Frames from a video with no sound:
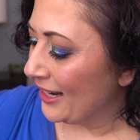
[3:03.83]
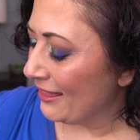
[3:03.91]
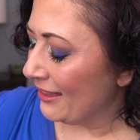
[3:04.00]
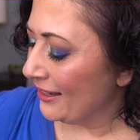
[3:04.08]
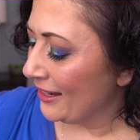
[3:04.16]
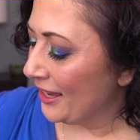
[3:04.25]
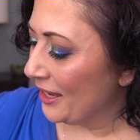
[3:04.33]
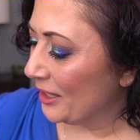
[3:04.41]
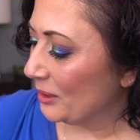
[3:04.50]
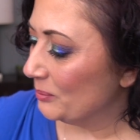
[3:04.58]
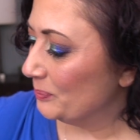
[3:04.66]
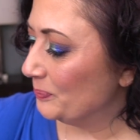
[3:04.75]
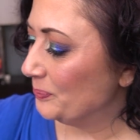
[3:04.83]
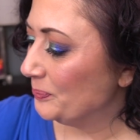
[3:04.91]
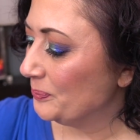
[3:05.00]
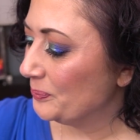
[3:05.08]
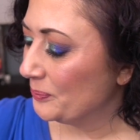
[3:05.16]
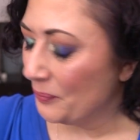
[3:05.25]
I think I can.
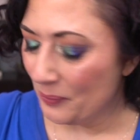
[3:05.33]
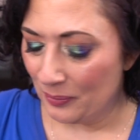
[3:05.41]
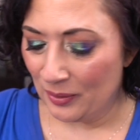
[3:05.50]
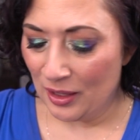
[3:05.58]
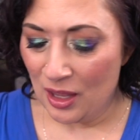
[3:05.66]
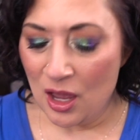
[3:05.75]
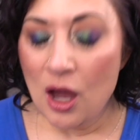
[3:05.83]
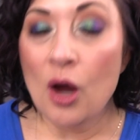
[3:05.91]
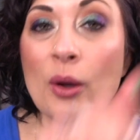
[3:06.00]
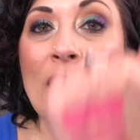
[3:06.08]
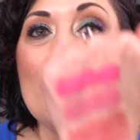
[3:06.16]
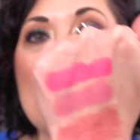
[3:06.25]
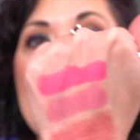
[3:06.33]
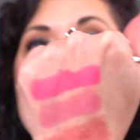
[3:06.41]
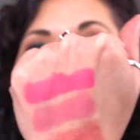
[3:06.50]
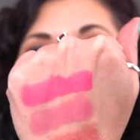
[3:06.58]
Okay, I'm going to